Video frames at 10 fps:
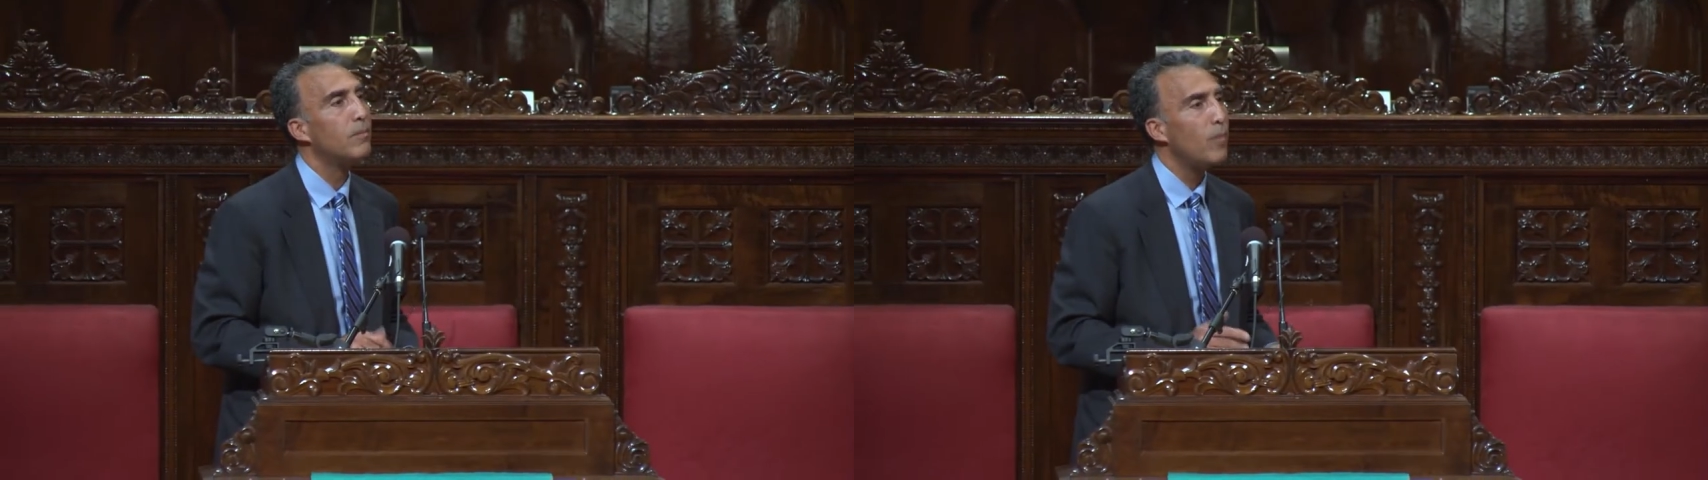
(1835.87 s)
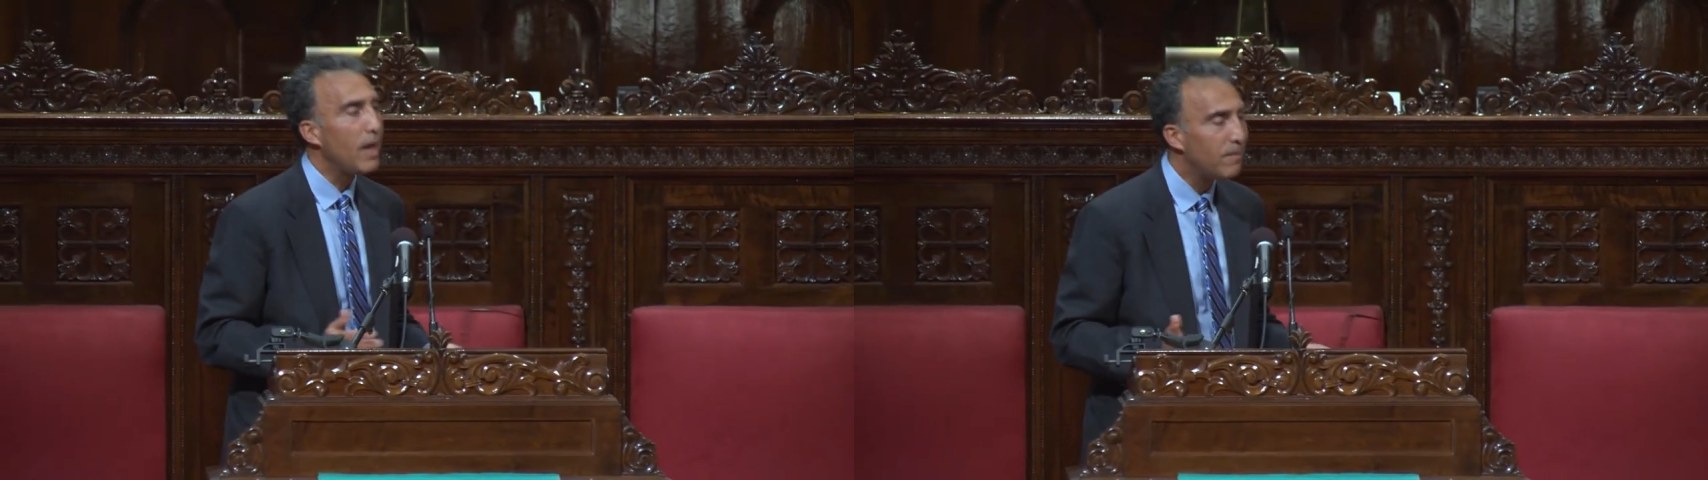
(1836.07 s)

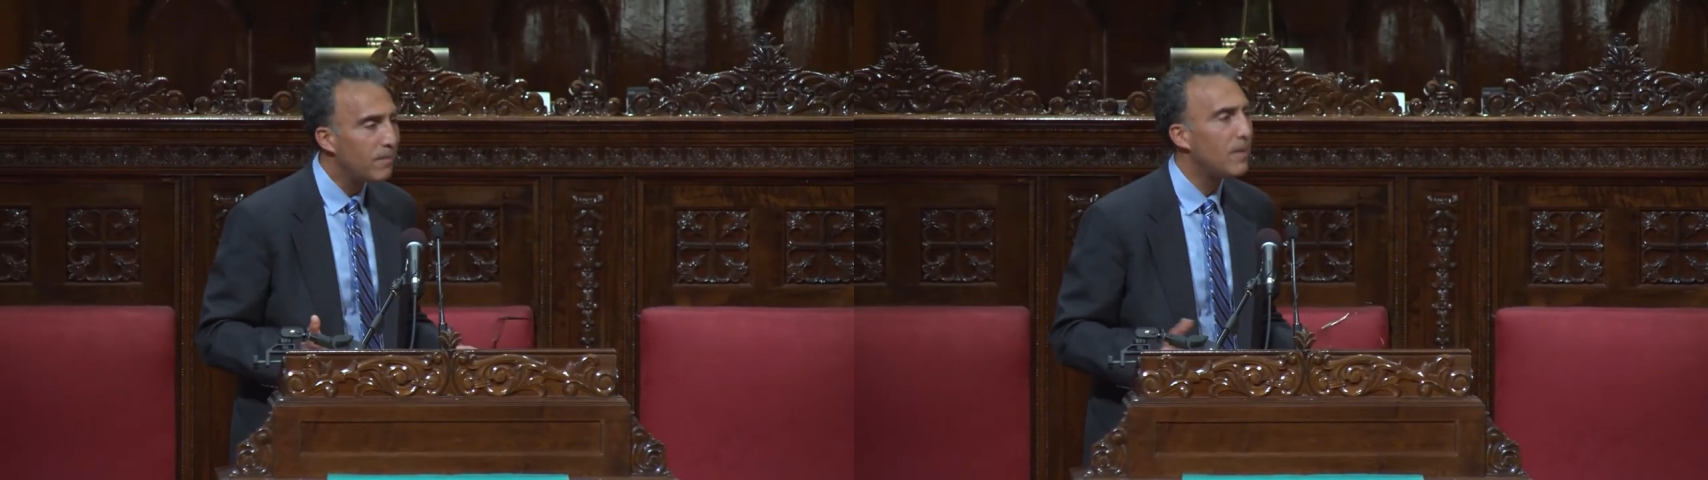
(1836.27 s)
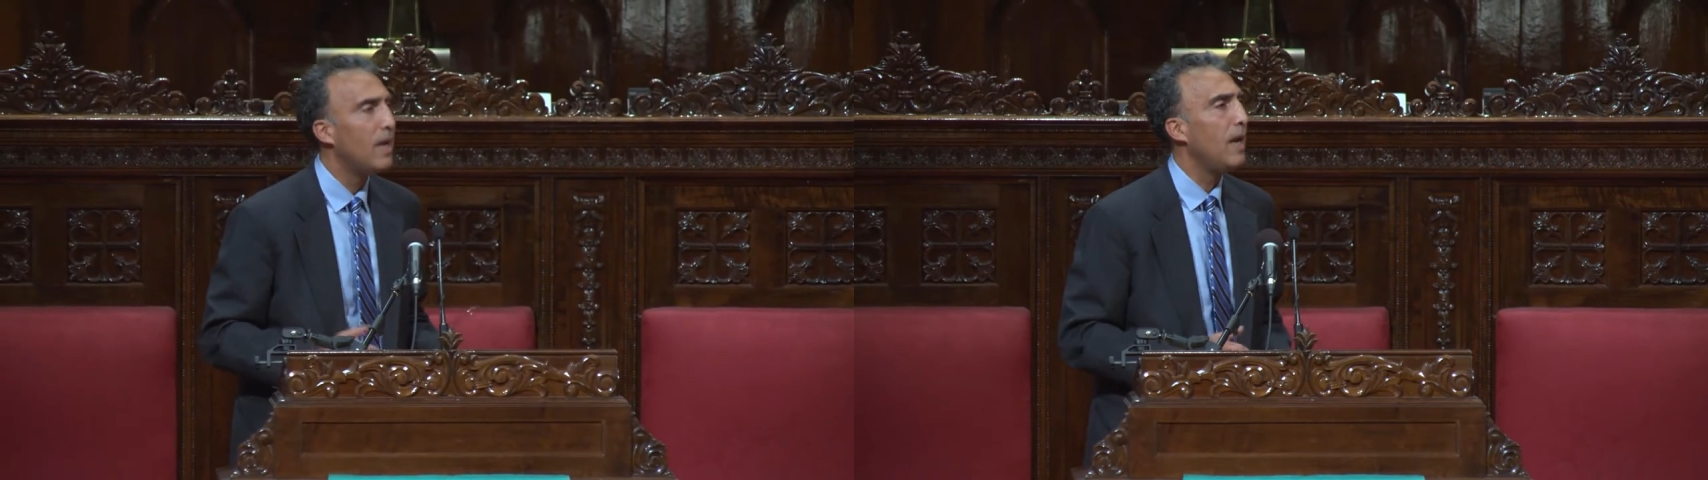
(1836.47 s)
It,
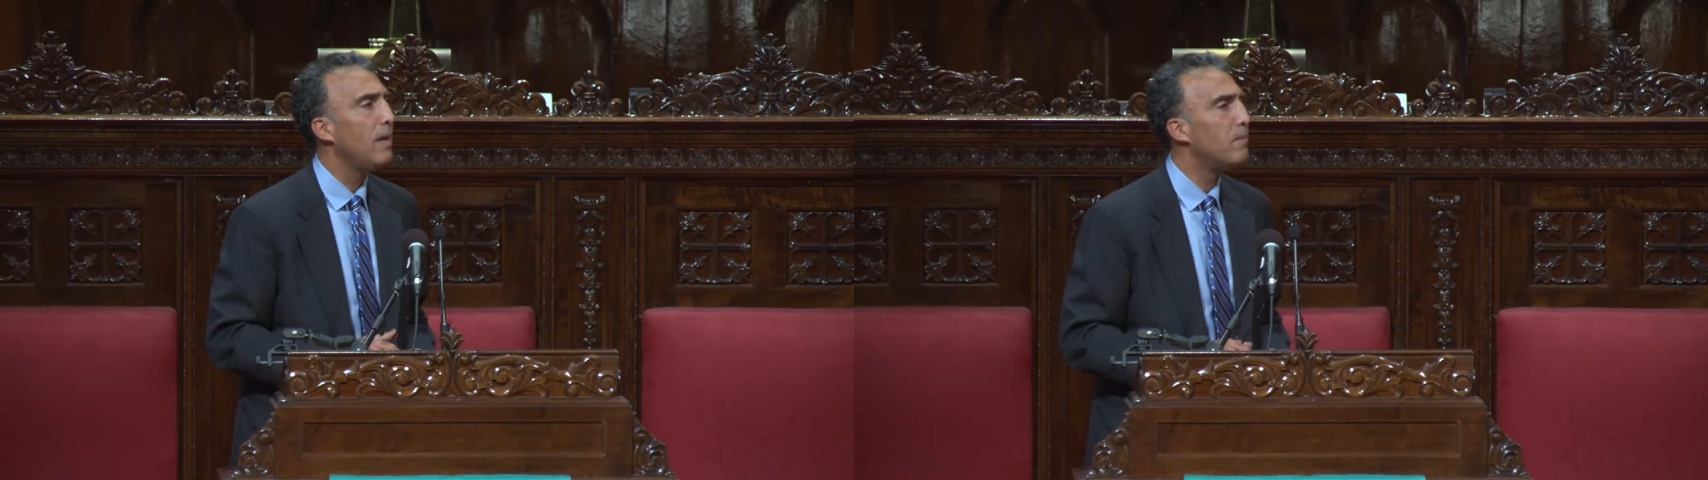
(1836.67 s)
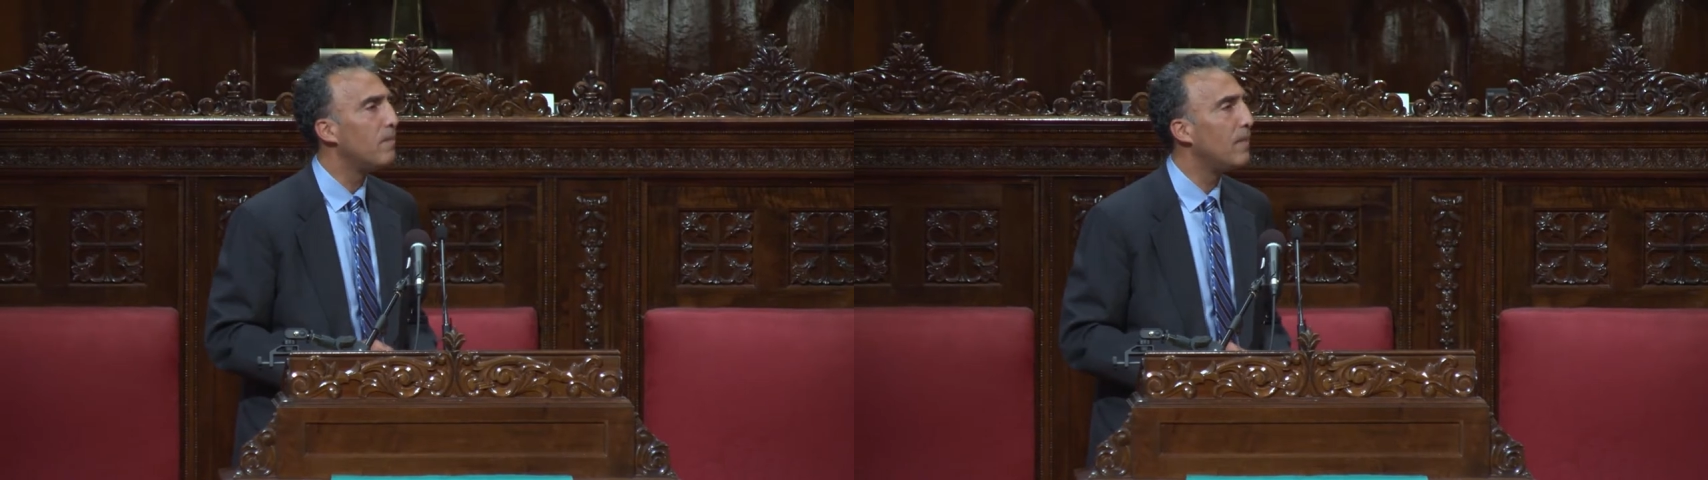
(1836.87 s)

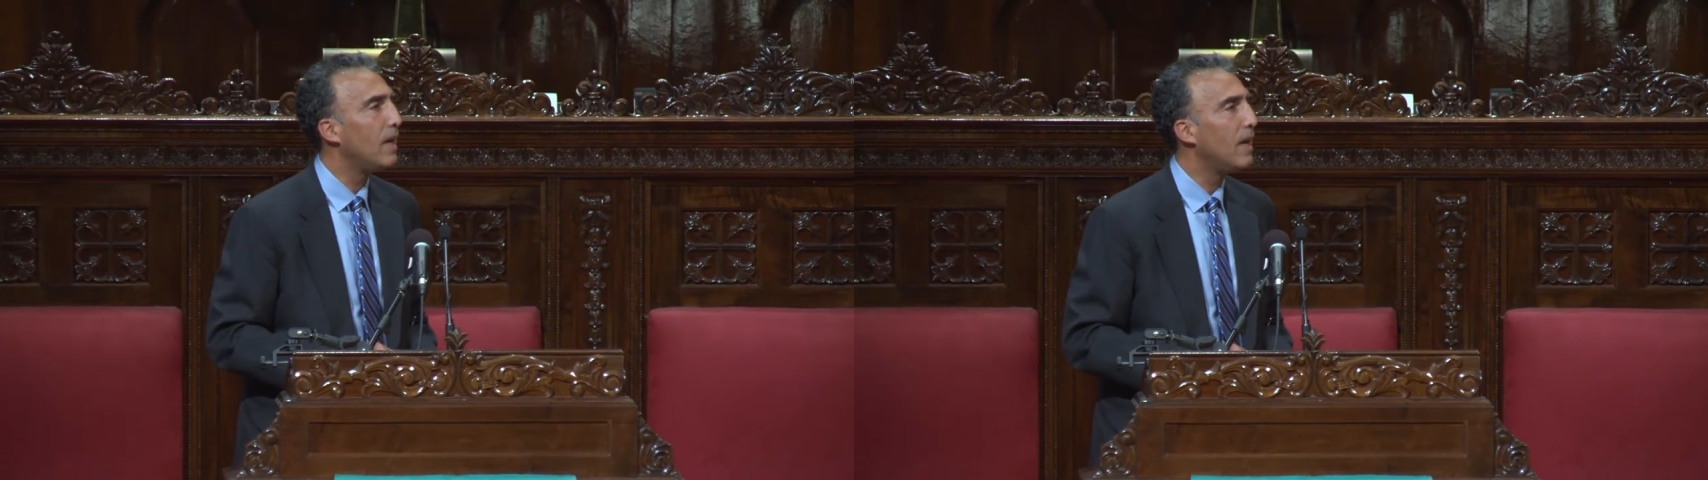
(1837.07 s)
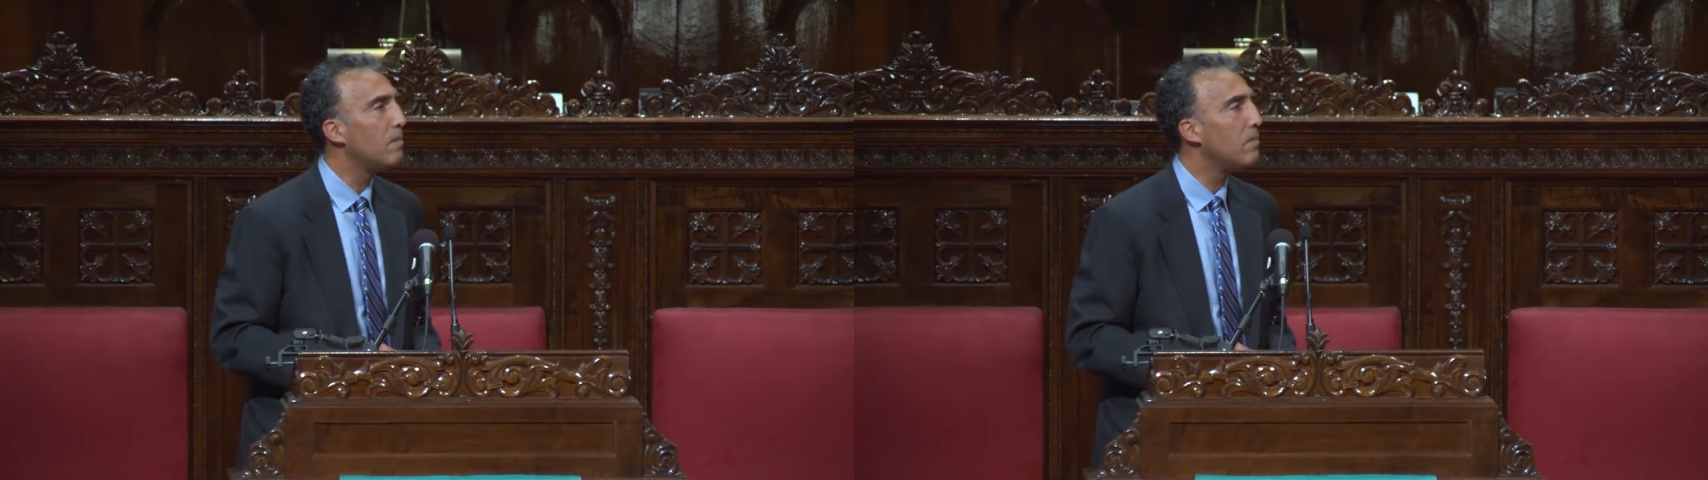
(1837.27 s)
it,
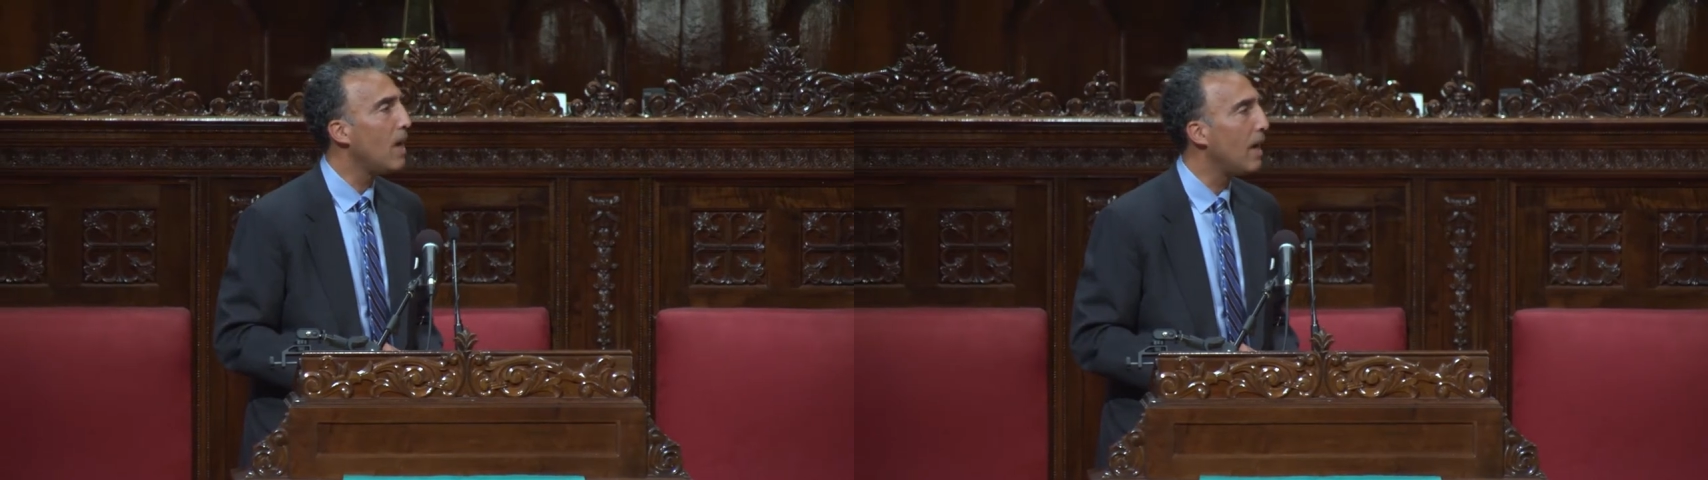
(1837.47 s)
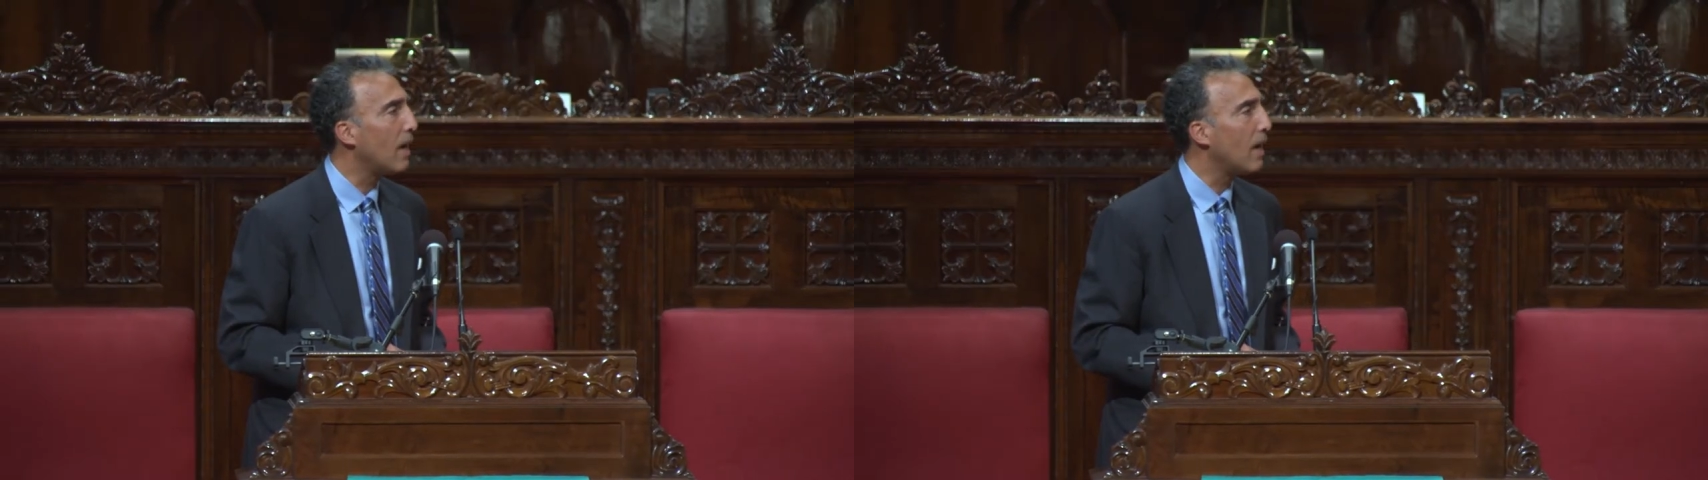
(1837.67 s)
it may.